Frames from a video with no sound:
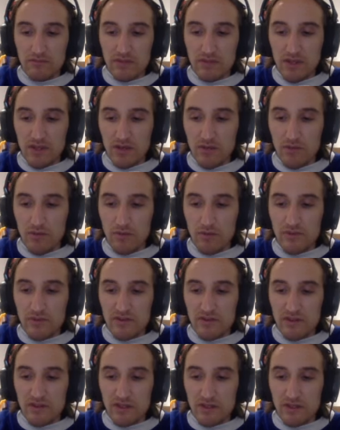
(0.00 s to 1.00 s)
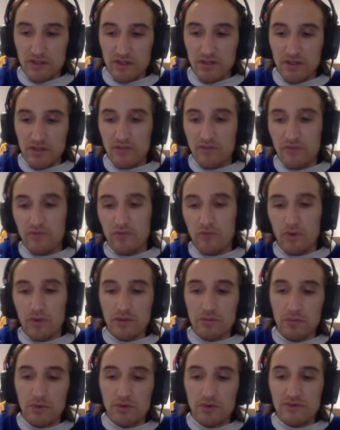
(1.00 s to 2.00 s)
And what was he? He played the
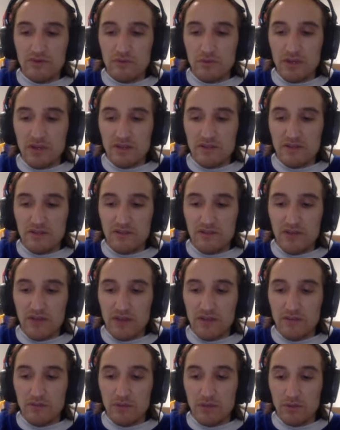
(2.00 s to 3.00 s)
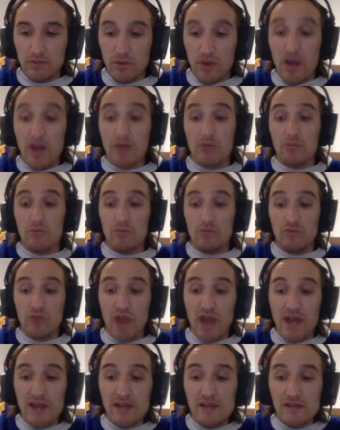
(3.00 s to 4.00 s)
fourth most amongst defensemen. Wow.
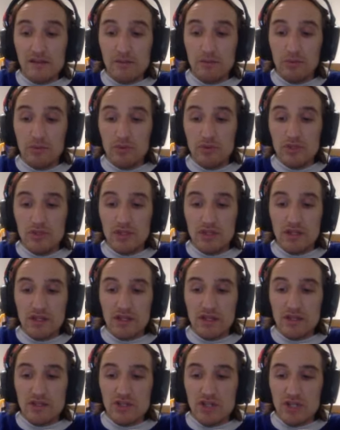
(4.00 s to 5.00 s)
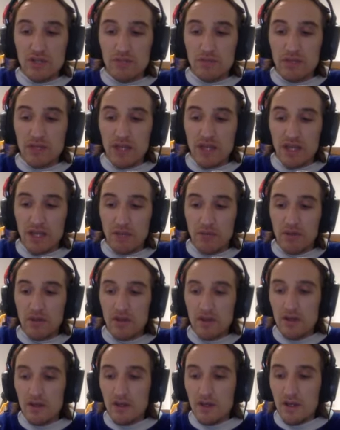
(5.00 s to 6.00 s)
Riley, Lyubushkin, and then Jake McCabe.
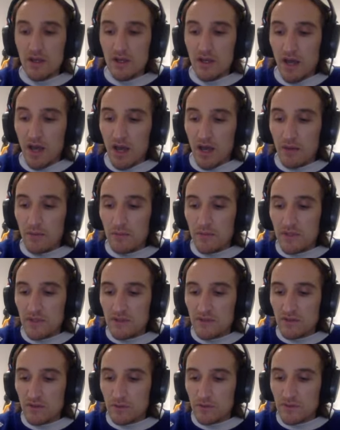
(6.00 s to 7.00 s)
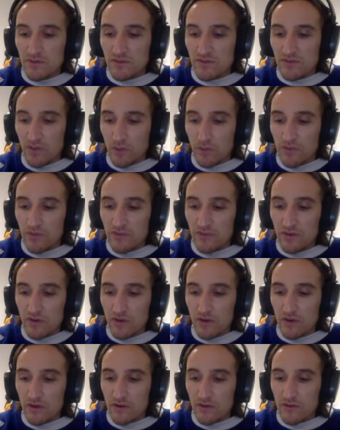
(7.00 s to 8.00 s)
In terms of zone
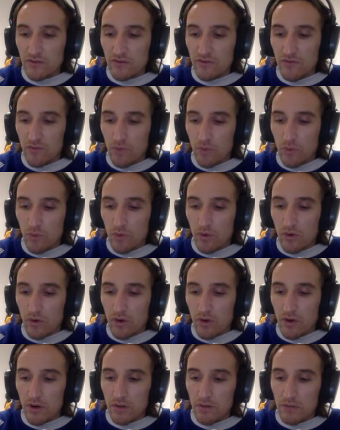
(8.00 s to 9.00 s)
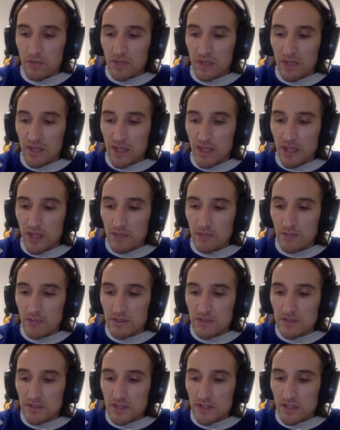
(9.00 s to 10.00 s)
starts for McCabe,
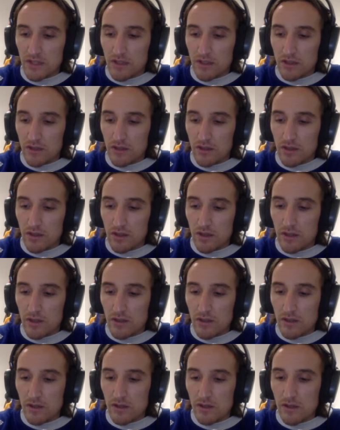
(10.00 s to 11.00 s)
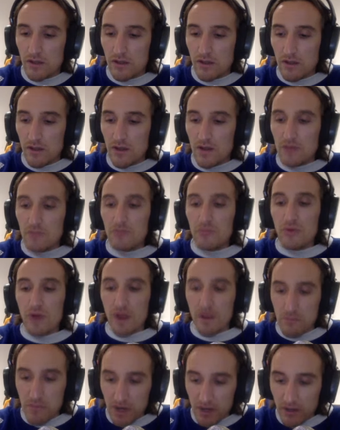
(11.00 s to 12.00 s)
let's take a look.
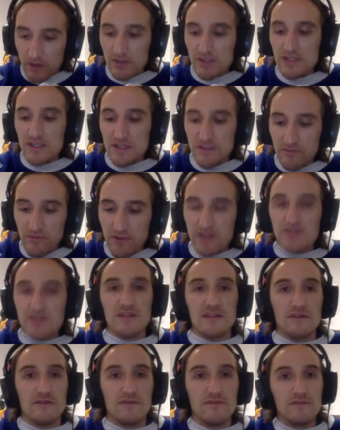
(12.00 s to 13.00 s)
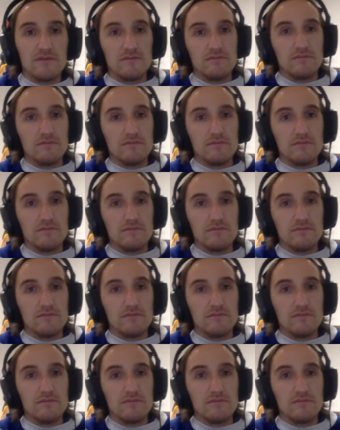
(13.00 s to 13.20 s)
Primarily defensive.